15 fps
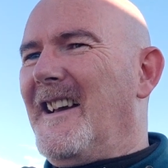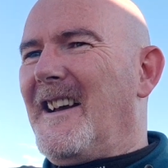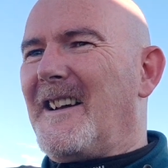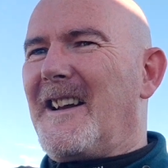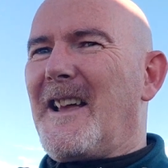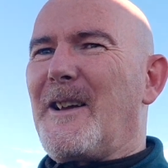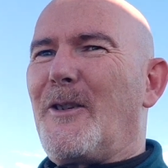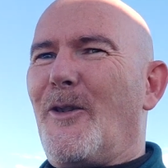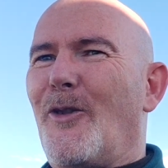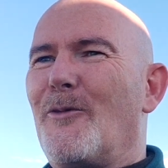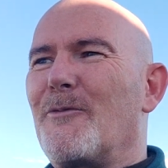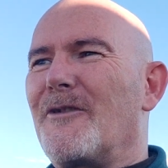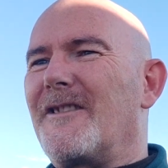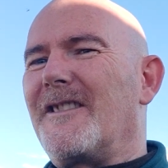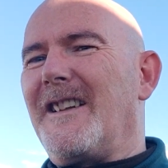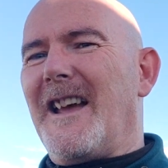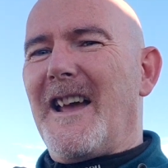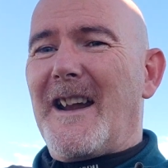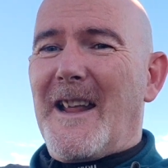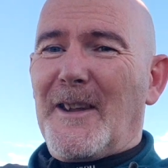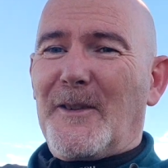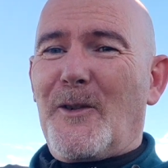And that cormorant, now
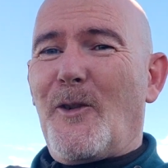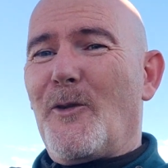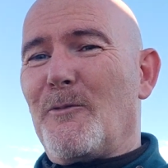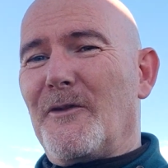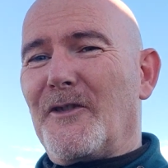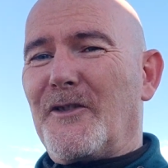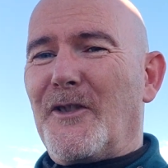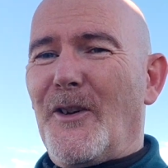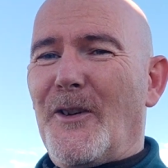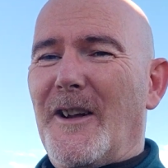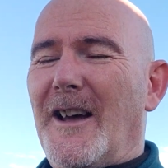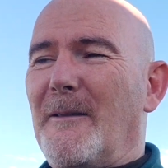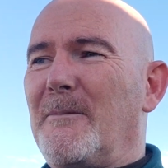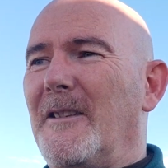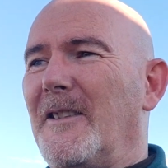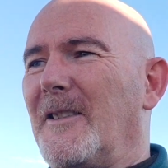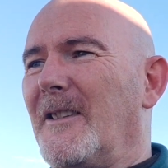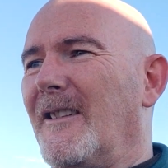that cormorant's turned up, it's